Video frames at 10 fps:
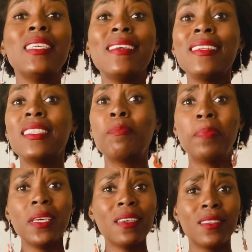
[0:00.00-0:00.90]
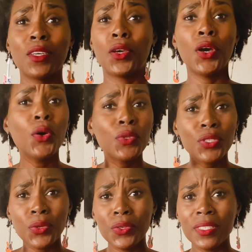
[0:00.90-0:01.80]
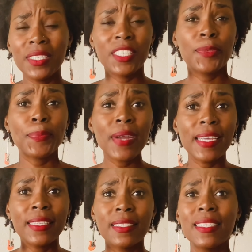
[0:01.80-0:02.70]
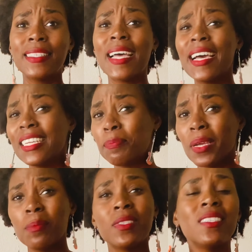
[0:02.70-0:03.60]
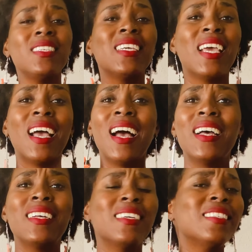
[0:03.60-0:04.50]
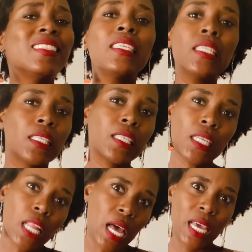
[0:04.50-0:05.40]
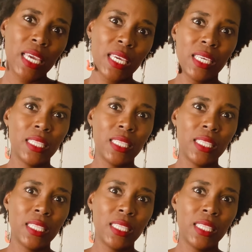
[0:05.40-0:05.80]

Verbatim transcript: It's big. The Coke soda, the Sprites, the Diet Pepsi. It's a lie.